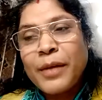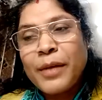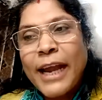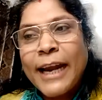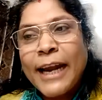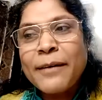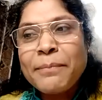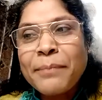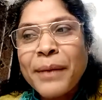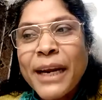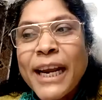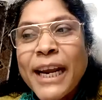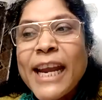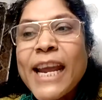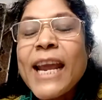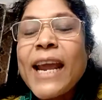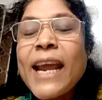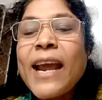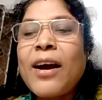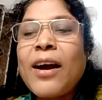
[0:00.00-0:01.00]
and
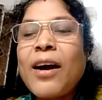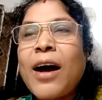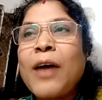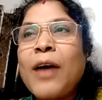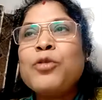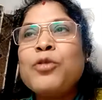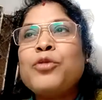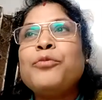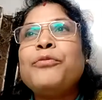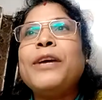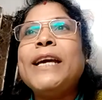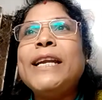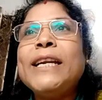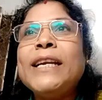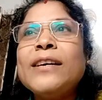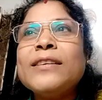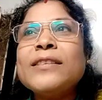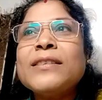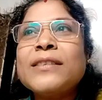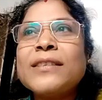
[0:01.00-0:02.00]
bringing out
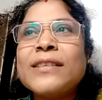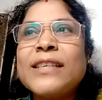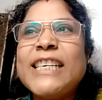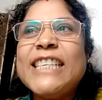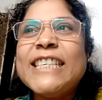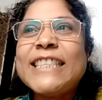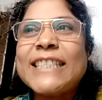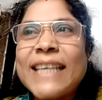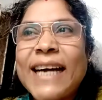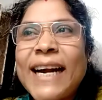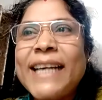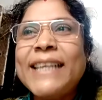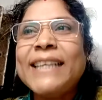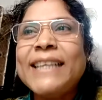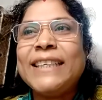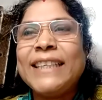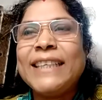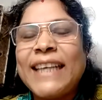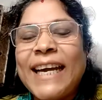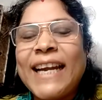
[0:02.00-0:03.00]
various inside
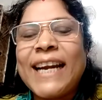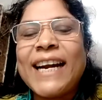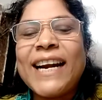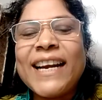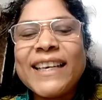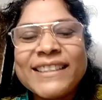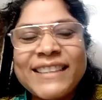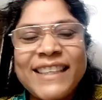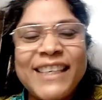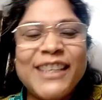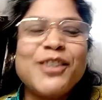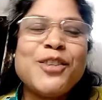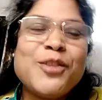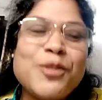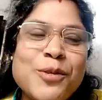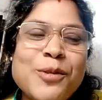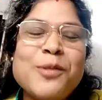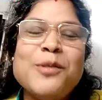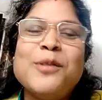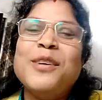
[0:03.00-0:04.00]
Kerala things
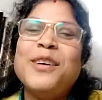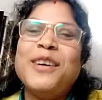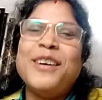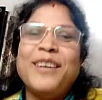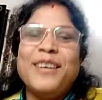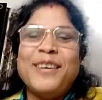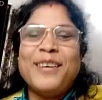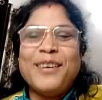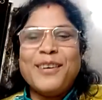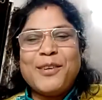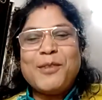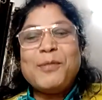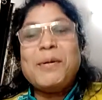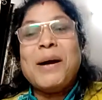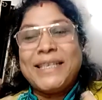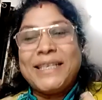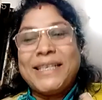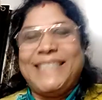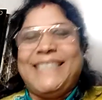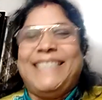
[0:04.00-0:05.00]
to
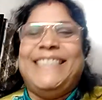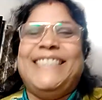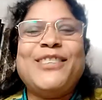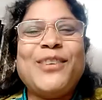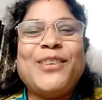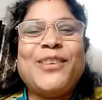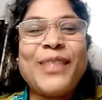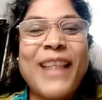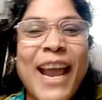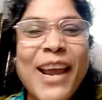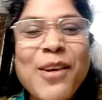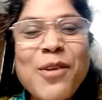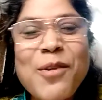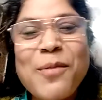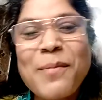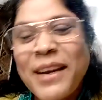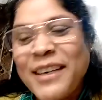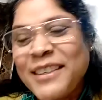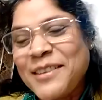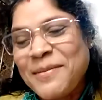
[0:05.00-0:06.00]
us. So thank you,
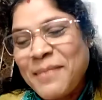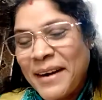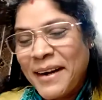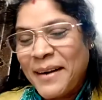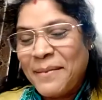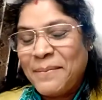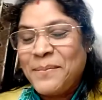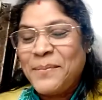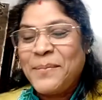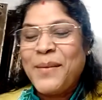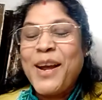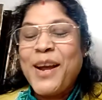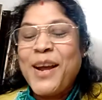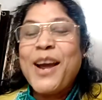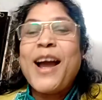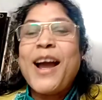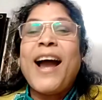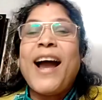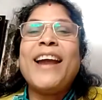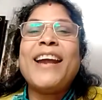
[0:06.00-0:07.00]
Manasi Madam.
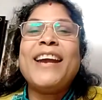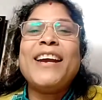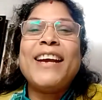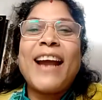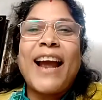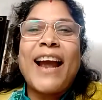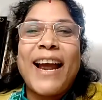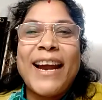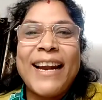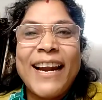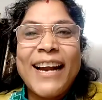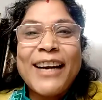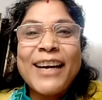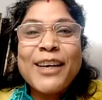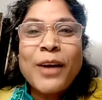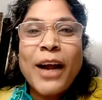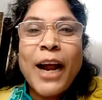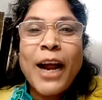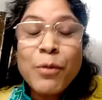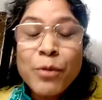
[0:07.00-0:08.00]

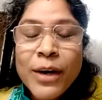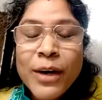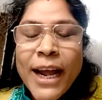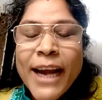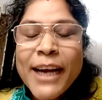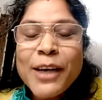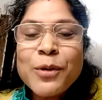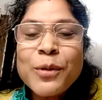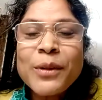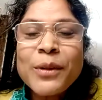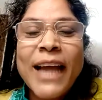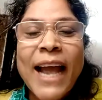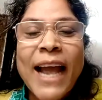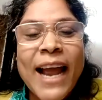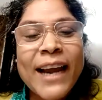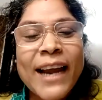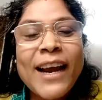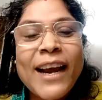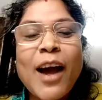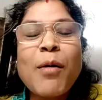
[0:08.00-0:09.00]
I would like to
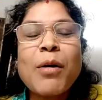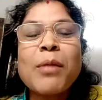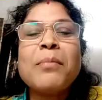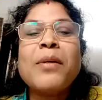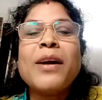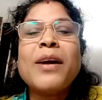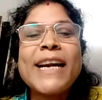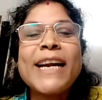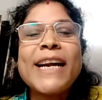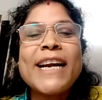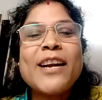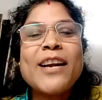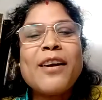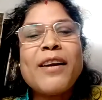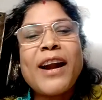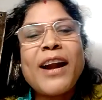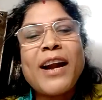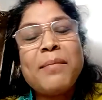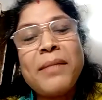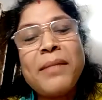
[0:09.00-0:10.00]
thank our
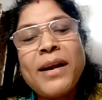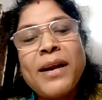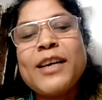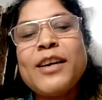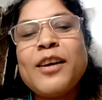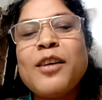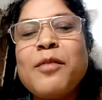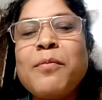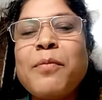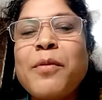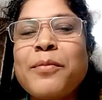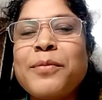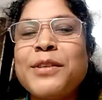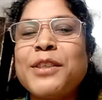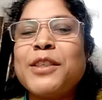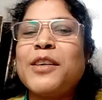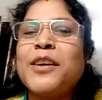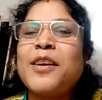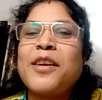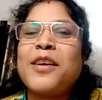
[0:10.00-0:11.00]
moderator and mentor,
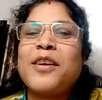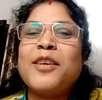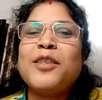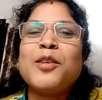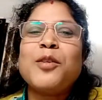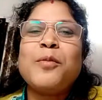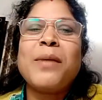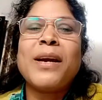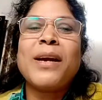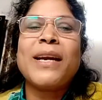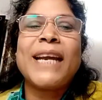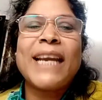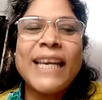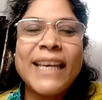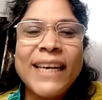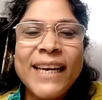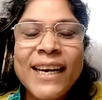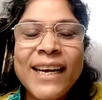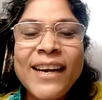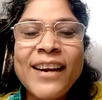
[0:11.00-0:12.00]
Professor Anant Kumar
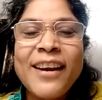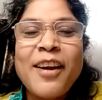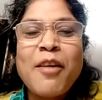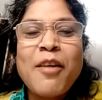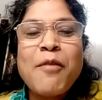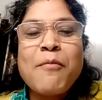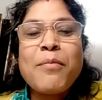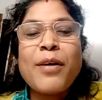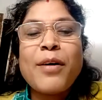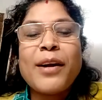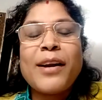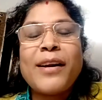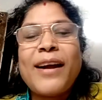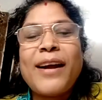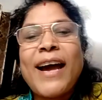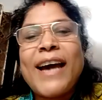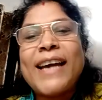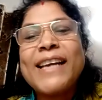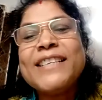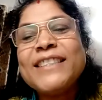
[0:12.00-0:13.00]
Giri, for
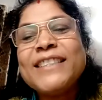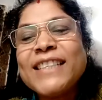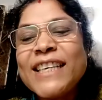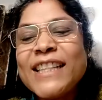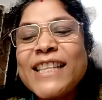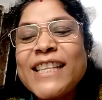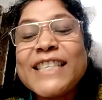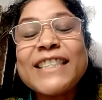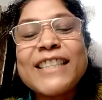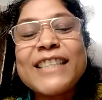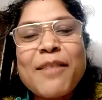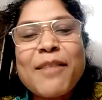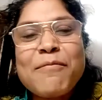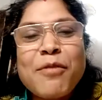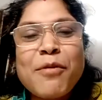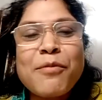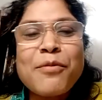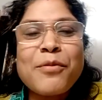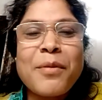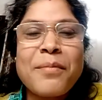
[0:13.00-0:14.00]
arranging this type
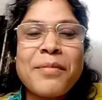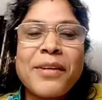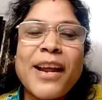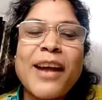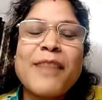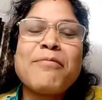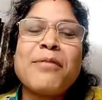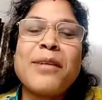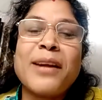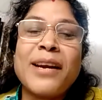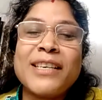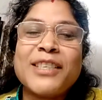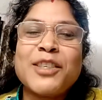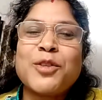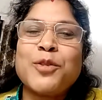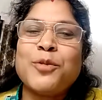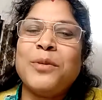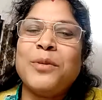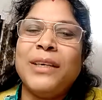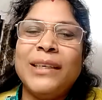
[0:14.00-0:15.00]
of webinar for us
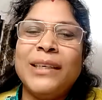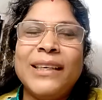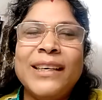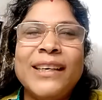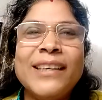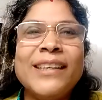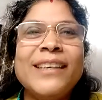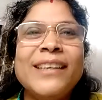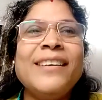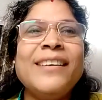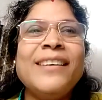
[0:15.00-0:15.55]
to learn